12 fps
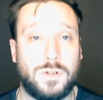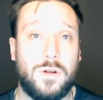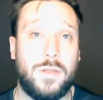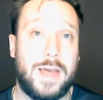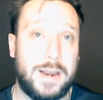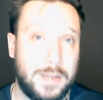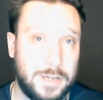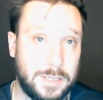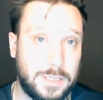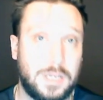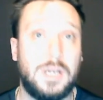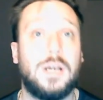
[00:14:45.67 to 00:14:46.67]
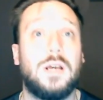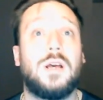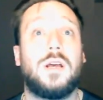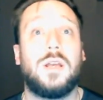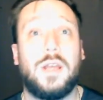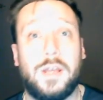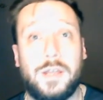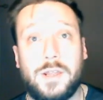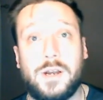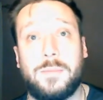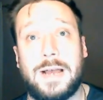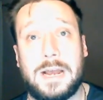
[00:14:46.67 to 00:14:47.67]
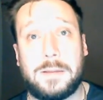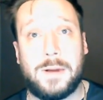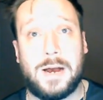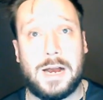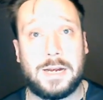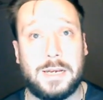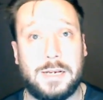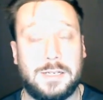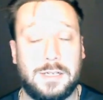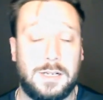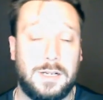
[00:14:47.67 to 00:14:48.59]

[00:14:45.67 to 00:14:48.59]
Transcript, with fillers: So that is in their back pocket.